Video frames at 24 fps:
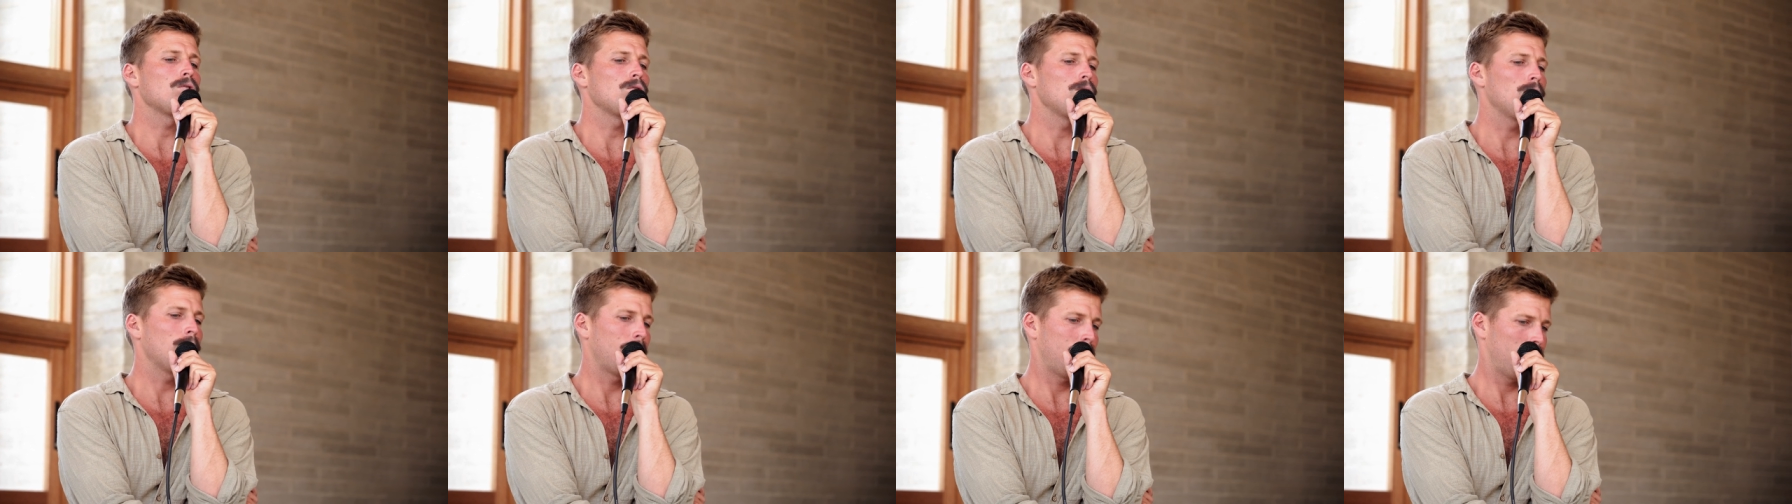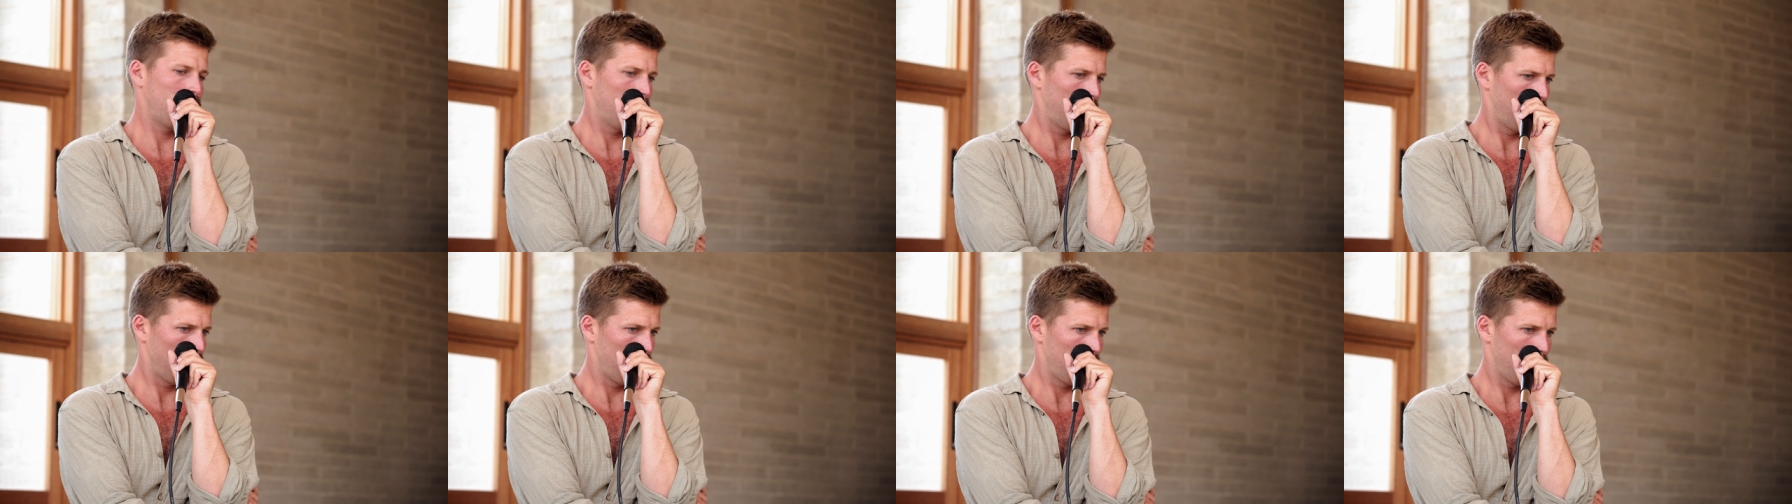you
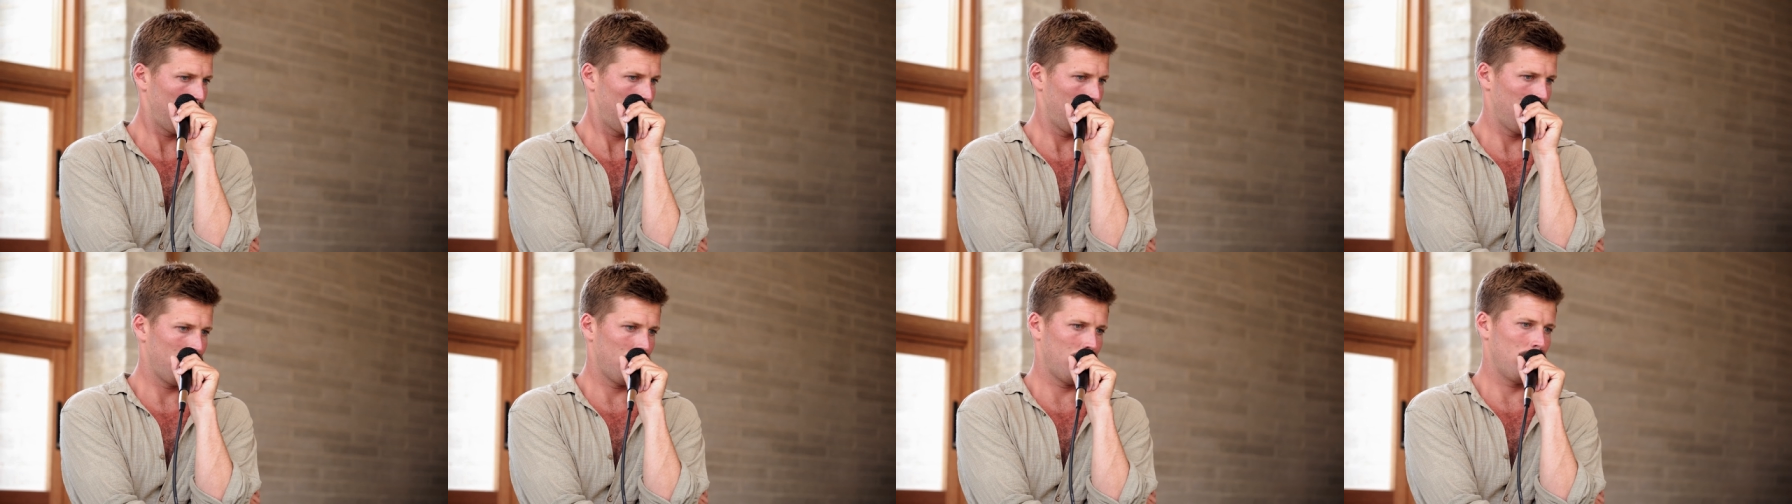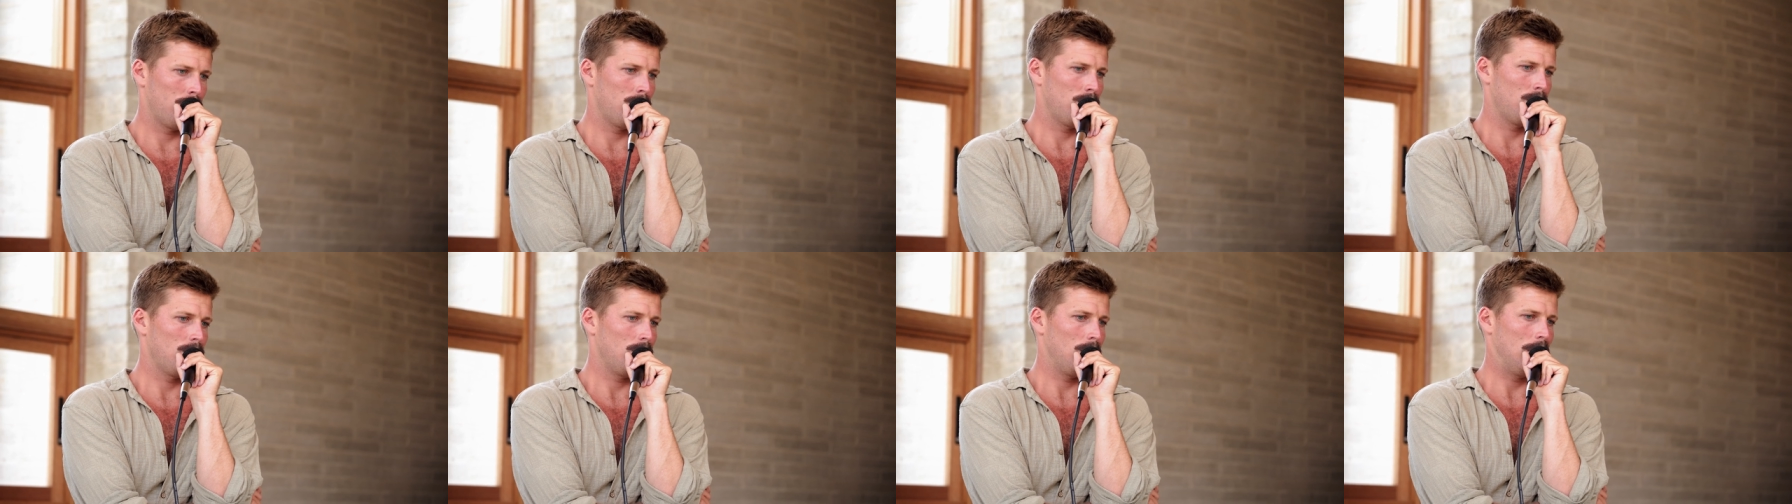have to
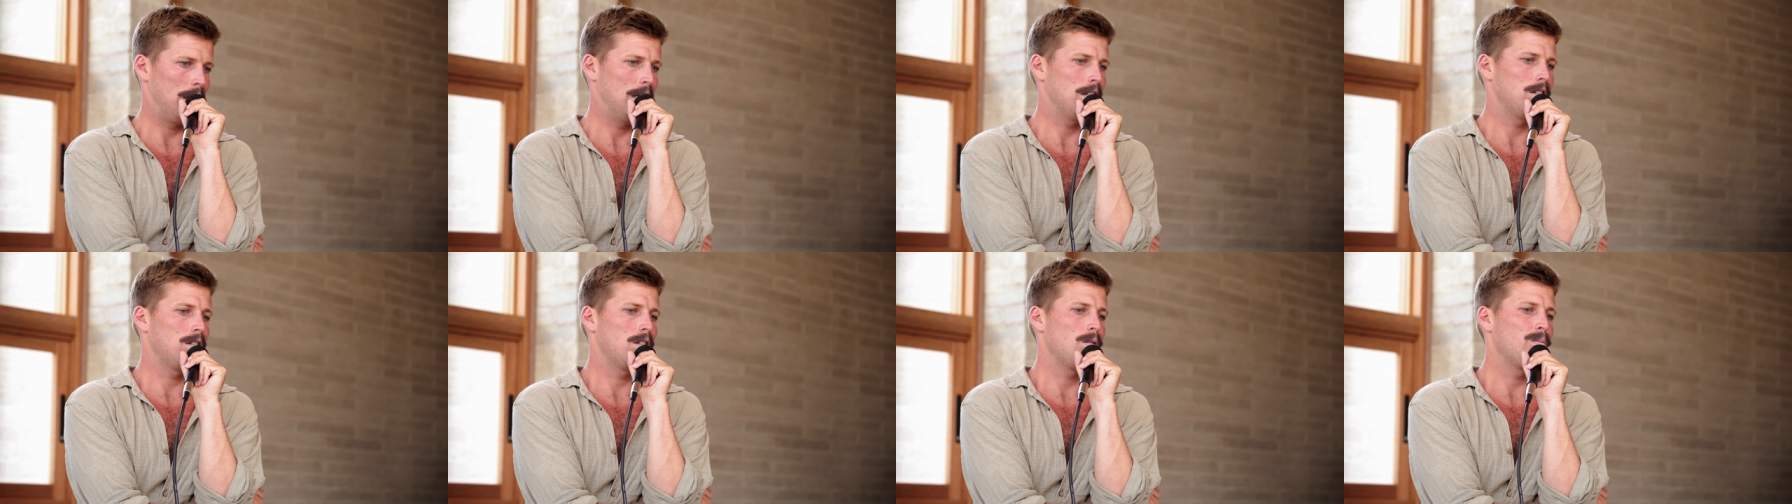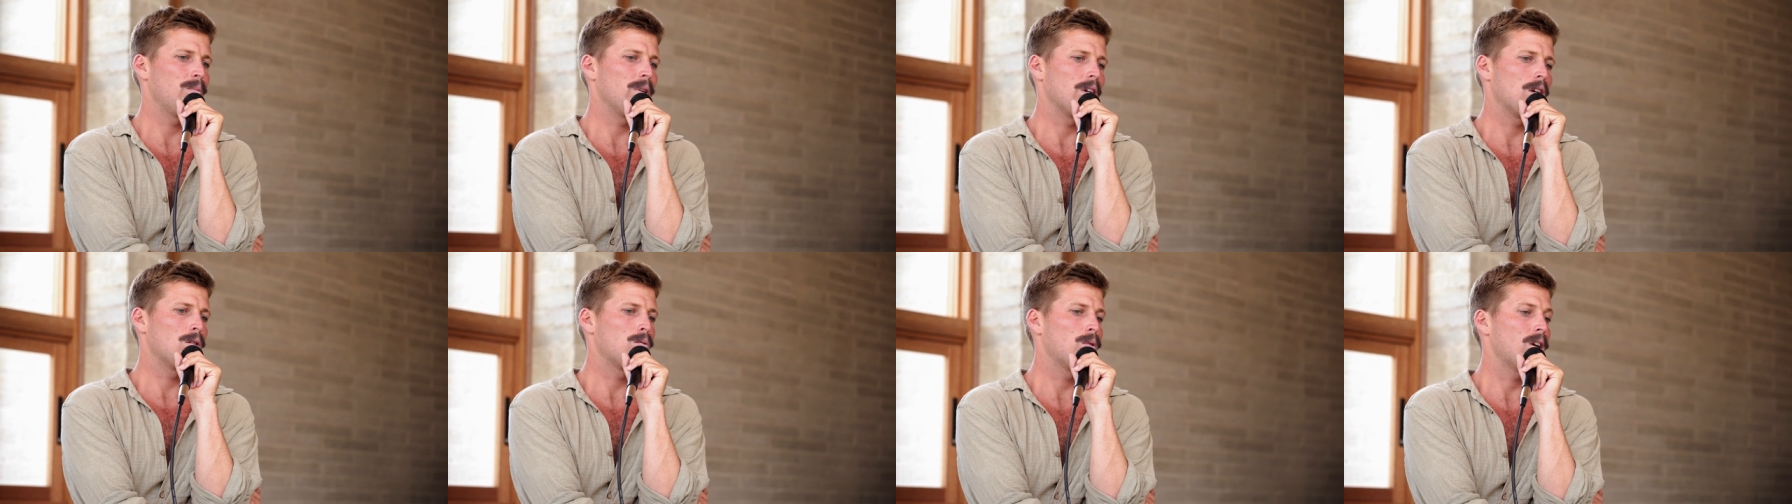lose is the
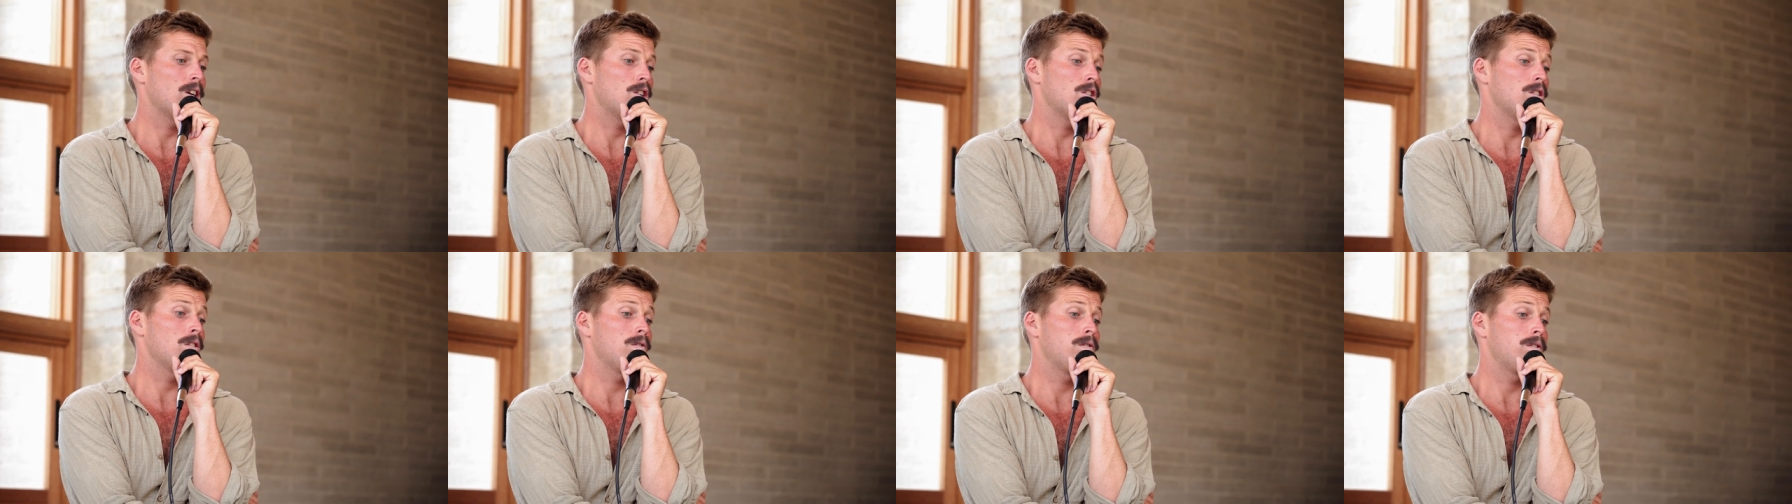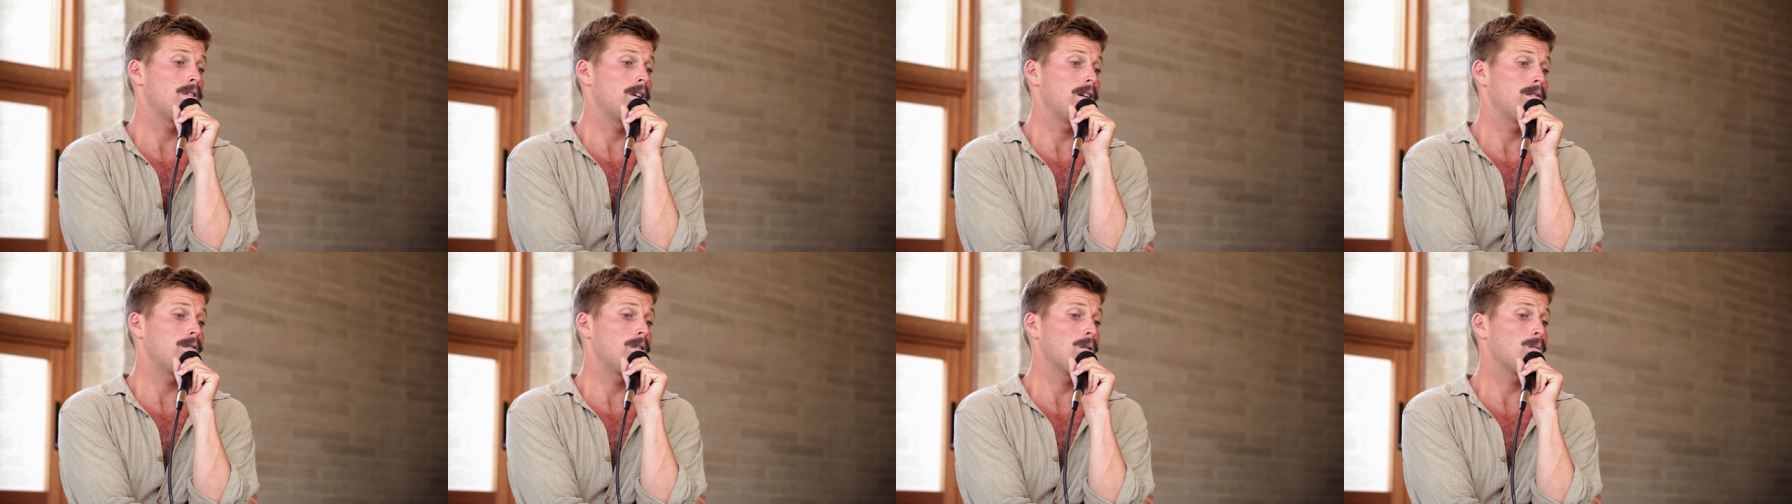big question
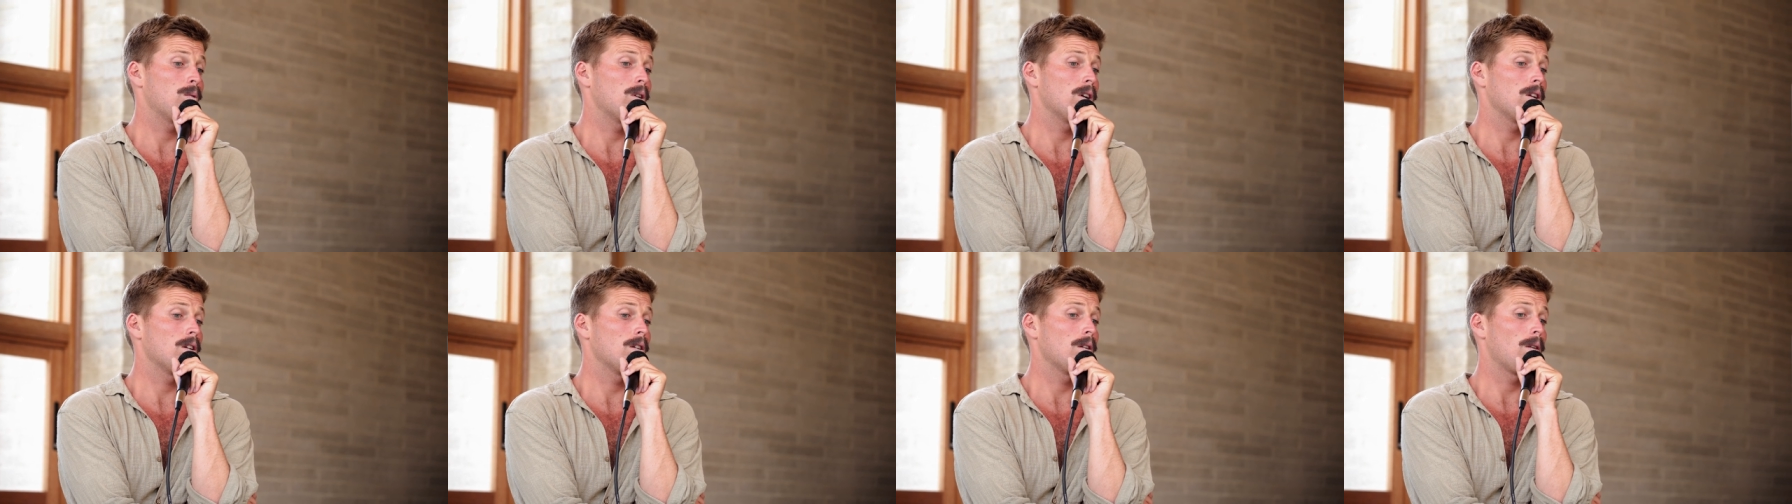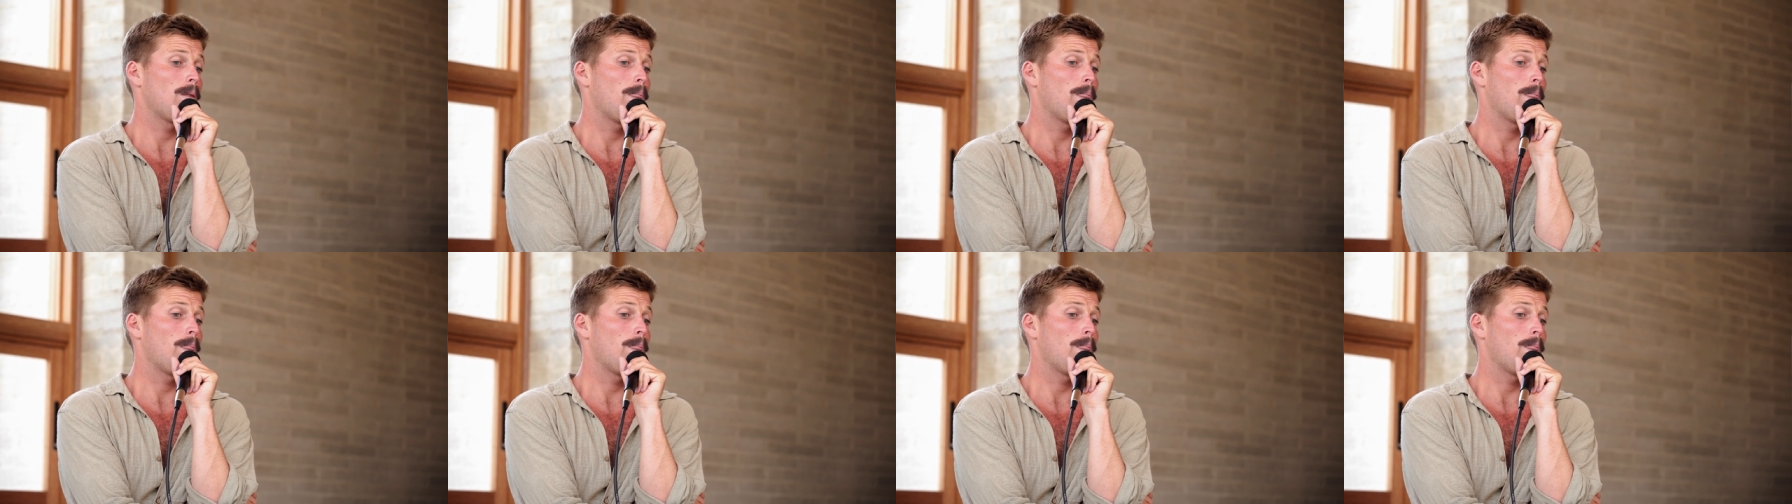for everyone. Yeah.